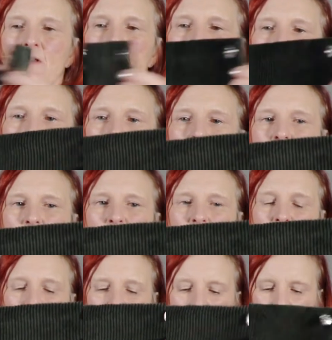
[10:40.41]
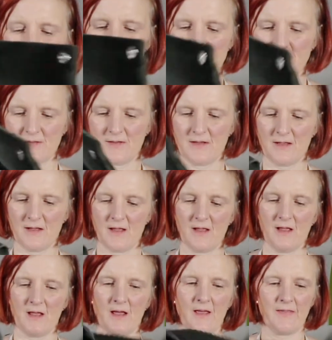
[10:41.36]
so they look nice.
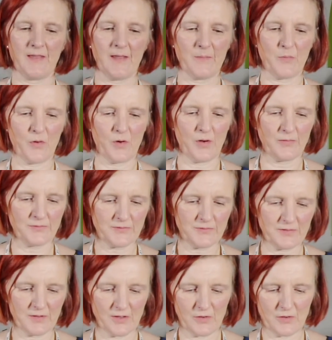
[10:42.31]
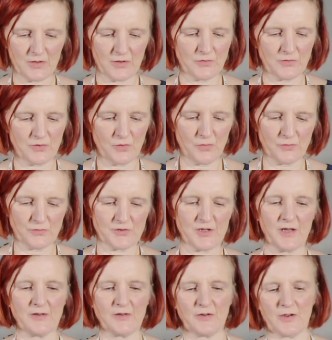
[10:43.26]
And then what you could
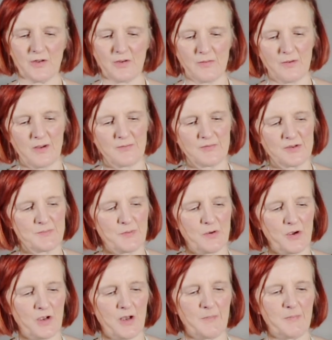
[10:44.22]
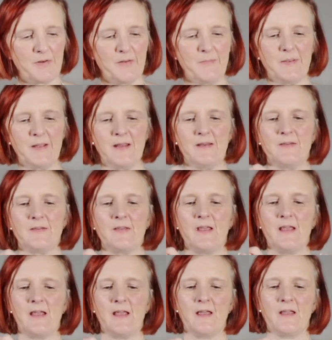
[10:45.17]
also do, I've just put a couple of pins
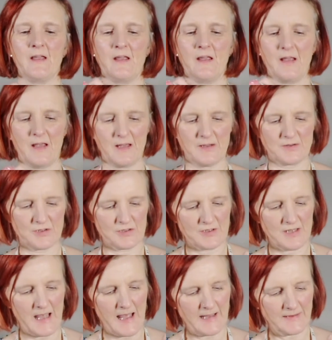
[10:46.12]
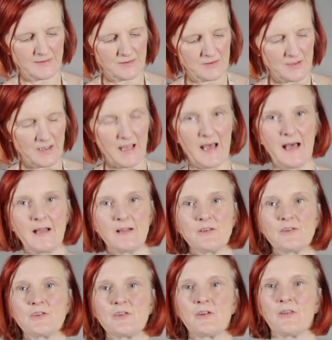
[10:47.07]
here, is just hand
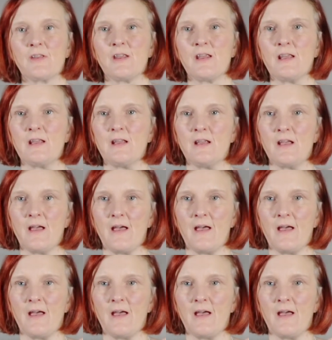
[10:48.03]
catch the